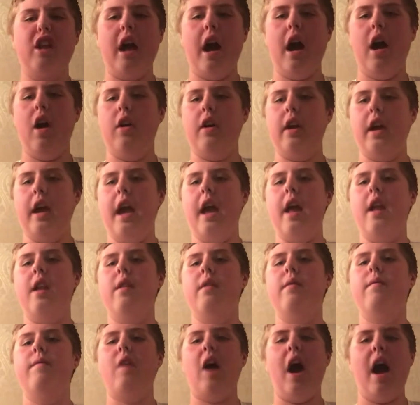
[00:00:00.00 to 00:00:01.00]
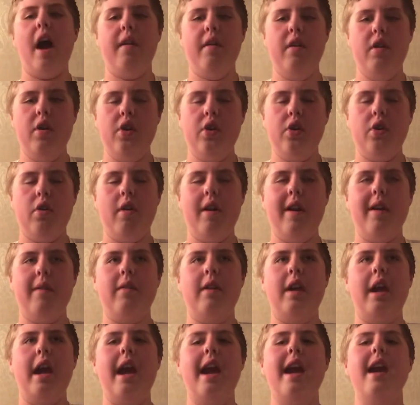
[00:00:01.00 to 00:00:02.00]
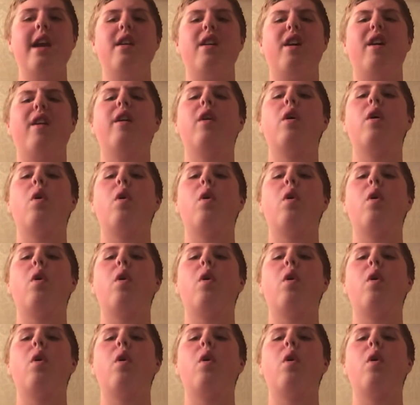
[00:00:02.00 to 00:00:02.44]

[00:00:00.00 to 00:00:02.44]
I'll get 500 gram cakes,